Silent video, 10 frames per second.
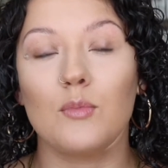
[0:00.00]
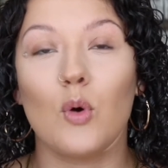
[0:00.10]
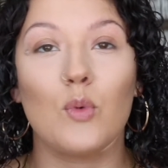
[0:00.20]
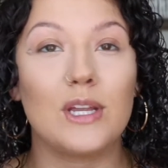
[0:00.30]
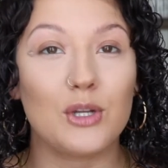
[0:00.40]

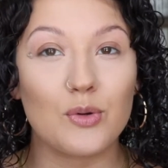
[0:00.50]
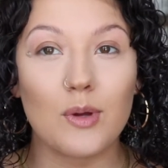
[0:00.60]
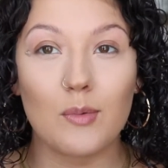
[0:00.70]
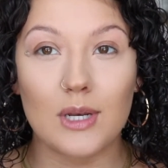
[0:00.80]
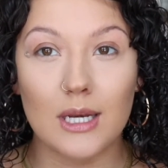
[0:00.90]
We knew
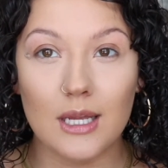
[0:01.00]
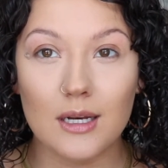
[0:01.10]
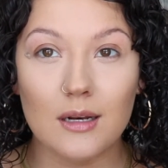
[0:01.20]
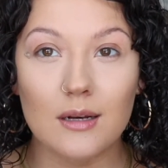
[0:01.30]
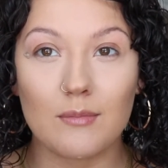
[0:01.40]
we would
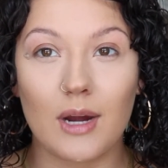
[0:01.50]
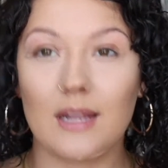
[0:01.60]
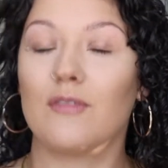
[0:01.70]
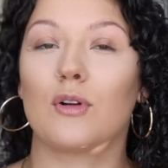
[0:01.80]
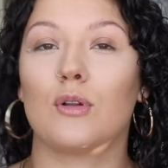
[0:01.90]
need
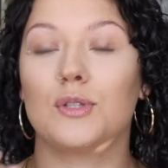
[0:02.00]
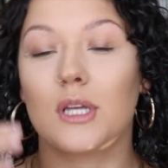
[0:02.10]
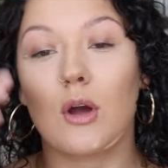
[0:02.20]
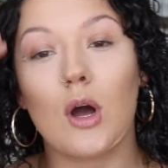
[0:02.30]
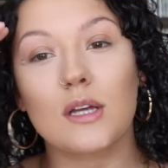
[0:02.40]
money for
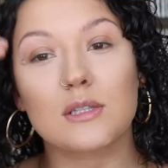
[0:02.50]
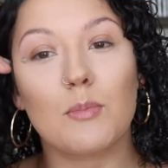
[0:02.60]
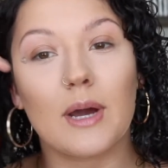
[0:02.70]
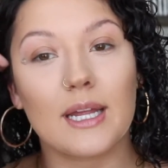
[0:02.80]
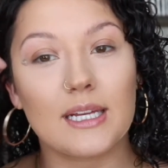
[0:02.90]
closing costs,
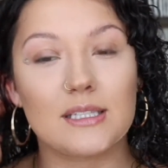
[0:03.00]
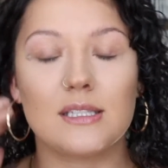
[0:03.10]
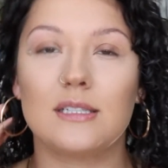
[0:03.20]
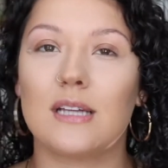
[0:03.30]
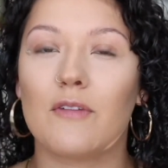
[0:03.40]
but it's
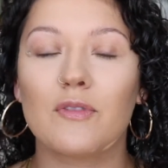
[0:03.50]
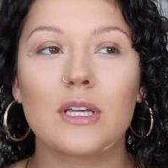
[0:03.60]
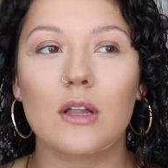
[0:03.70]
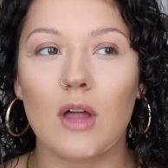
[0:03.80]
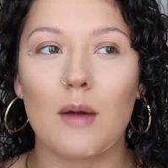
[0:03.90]

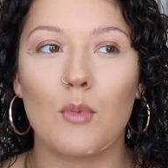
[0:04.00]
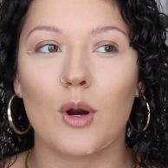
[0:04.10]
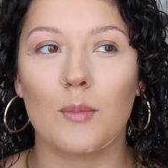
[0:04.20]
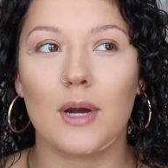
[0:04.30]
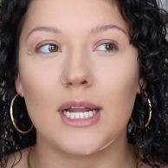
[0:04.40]
definitely a lot
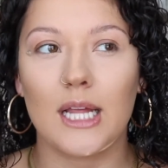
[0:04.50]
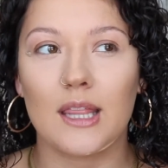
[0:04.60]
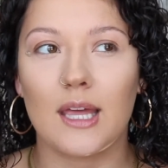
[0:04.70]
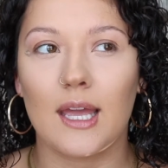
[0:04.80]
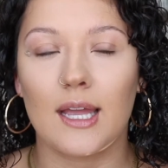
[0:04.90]
more money
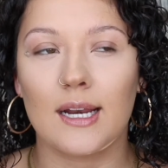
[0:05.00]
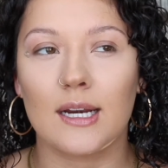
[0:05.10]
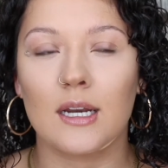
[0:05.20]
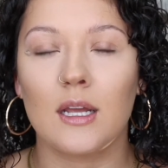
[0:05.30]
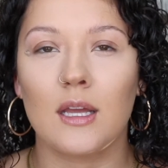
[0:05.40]

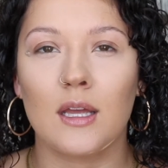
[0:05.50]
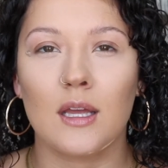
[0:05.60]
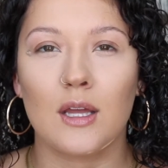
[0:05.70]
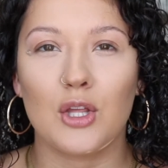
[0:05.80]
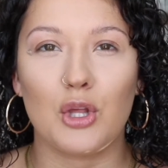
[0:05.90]
than
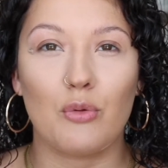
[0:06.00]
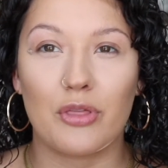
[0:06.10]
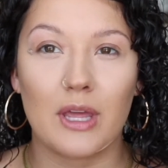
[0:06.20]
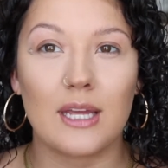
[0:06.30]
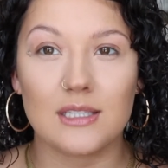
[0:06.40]
you
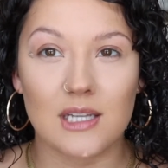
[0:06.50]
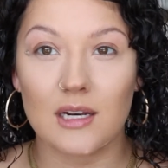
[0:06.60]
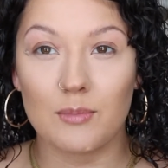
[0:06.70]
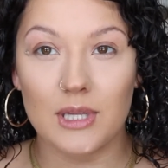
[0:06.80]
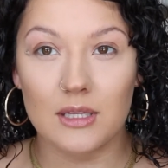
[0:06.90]
think it's going
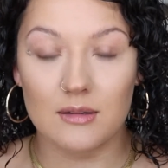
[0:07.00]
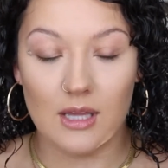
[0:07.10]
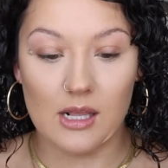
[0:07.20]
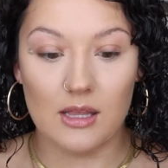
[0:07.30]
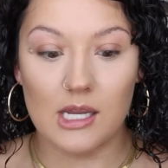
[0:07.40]
to be.
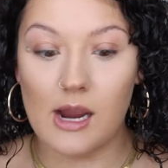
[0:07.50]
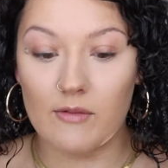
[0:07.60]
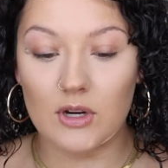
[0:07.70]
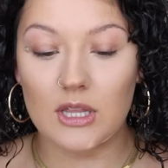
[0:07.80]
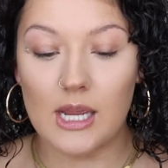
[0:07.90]
Like,
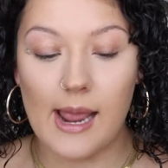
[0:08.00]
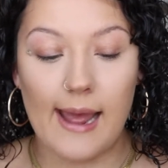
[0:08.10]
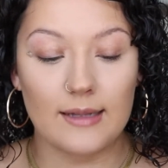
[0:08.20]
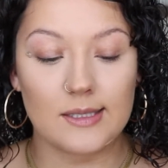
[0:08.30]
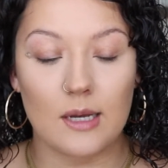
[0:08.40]
everything
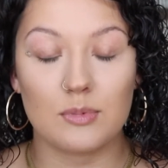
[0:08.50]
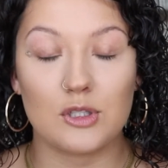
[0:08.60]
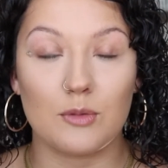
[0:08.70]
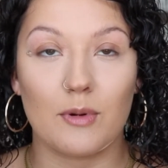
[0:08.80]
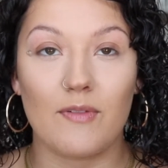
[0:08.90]
adds up
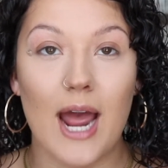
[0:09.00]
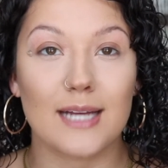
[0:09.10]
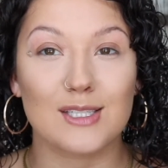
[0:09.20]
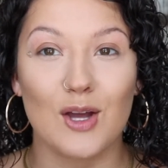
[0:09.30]
super fast.